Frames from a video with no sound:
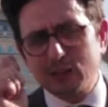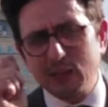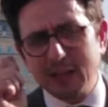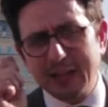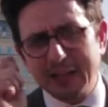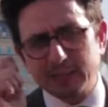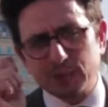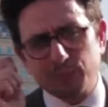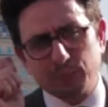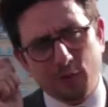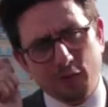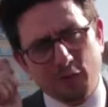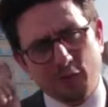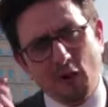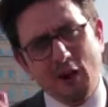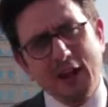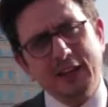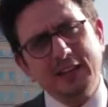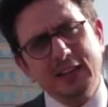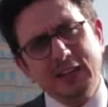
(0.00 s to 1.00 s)
it's
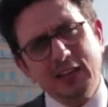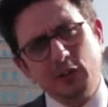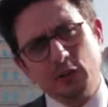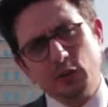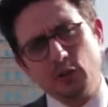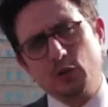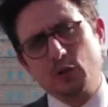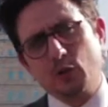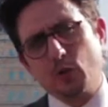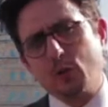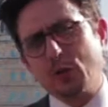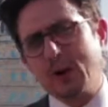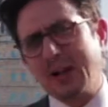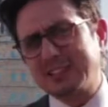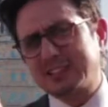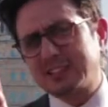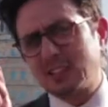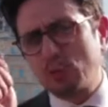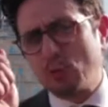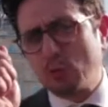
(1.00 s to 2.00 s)
providing Google
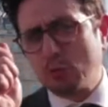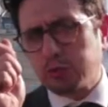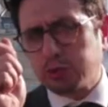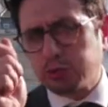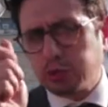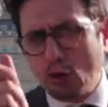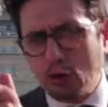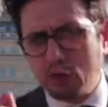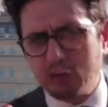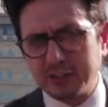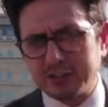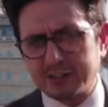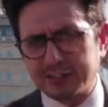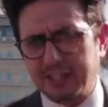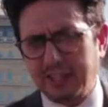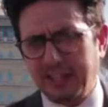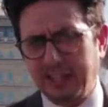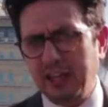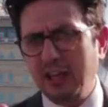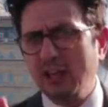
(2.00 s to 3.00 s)
as an
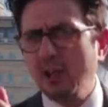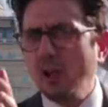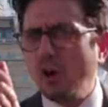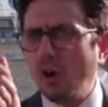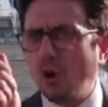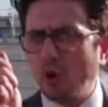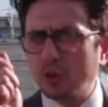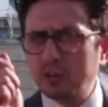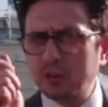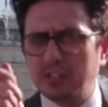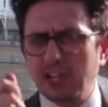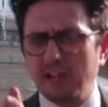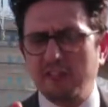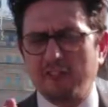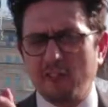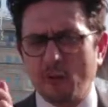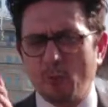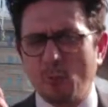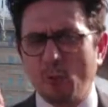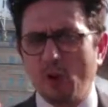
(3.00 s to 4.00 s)
authority on different